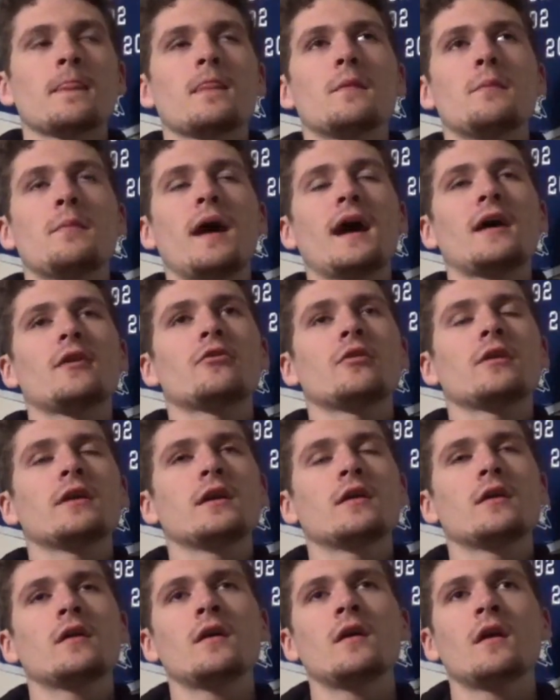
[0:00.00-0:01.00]
pattern
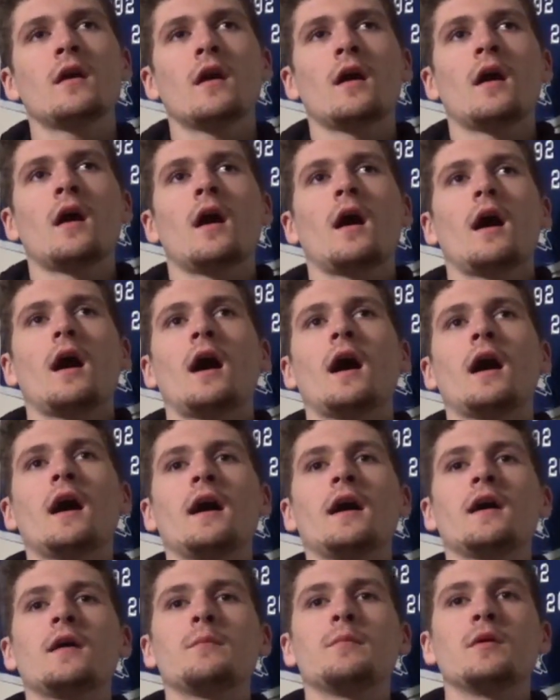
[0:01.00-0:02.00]
here,
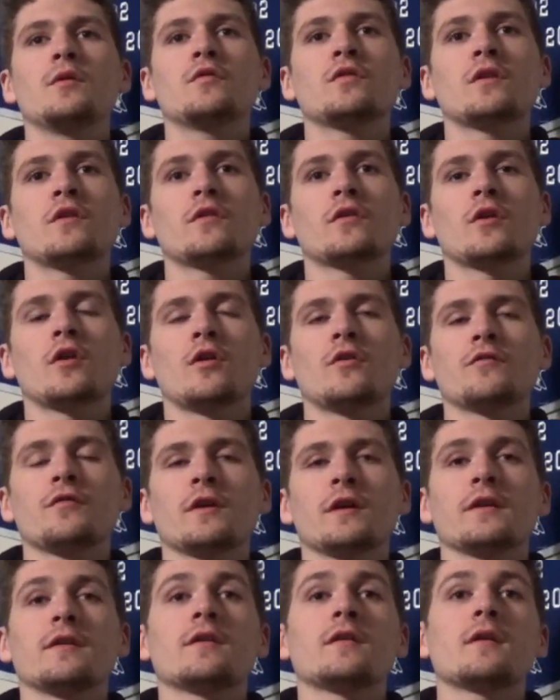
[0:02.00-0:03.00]
I abuse another
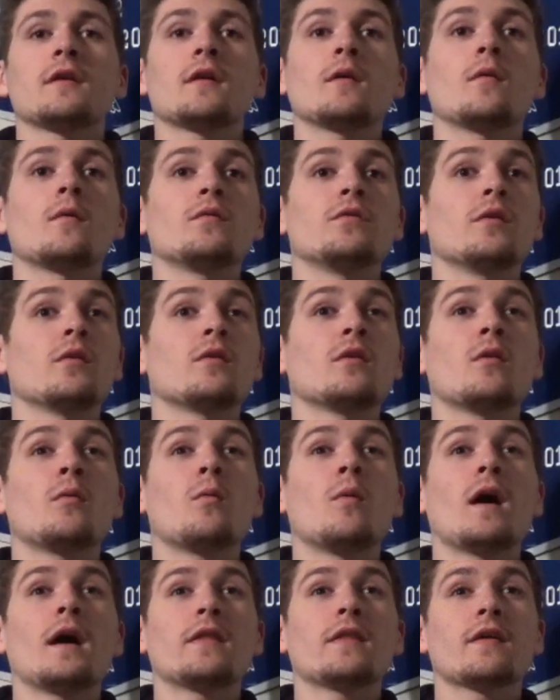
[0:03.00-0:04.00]
girlfriend. Don't know
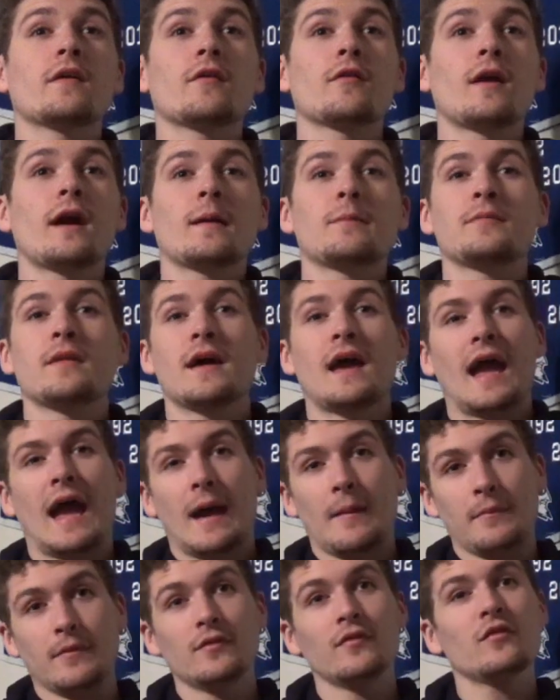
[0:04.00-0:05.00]
why the crap that
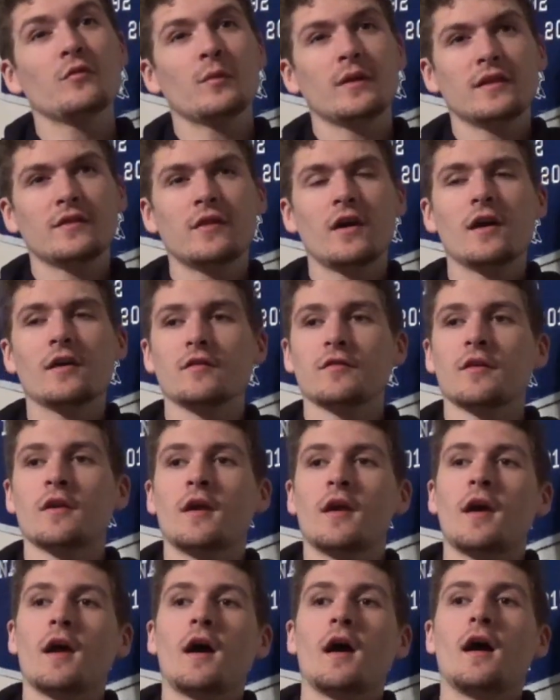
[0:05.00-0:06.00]
happens, but it does.
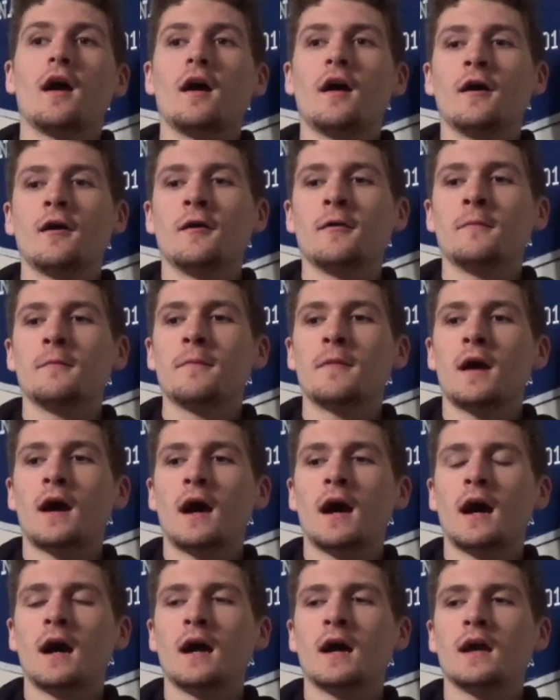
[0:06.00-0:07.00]

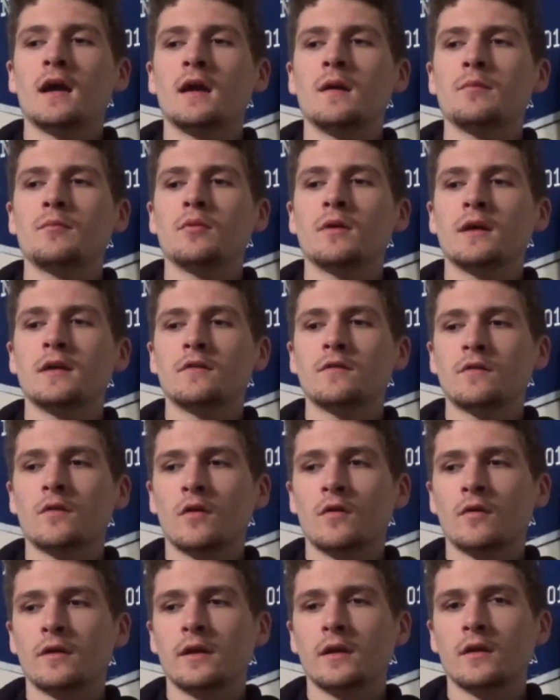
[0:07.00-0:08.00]
I played
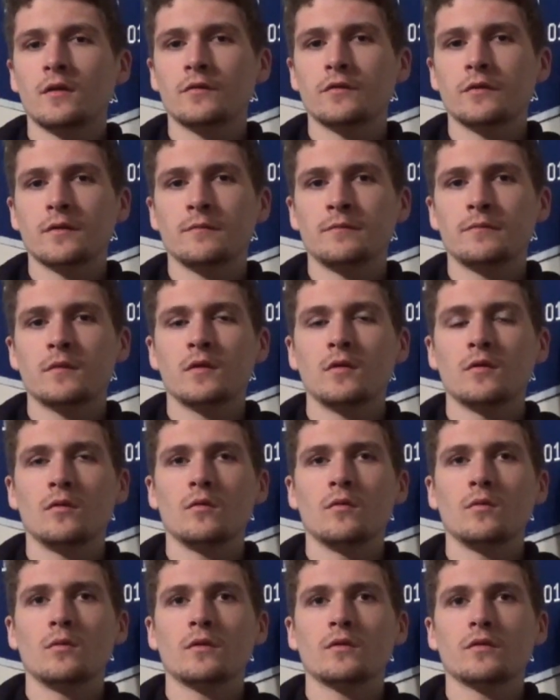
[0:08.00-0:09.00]
Sterling Hilton,
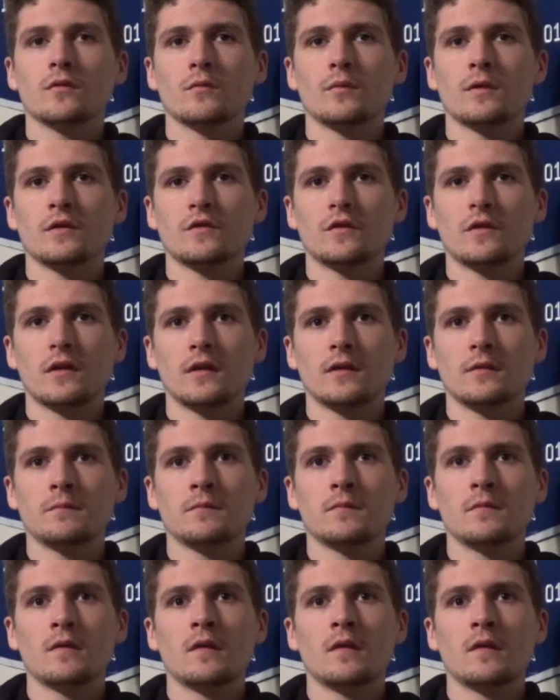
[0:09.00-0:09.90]
who was a rich kid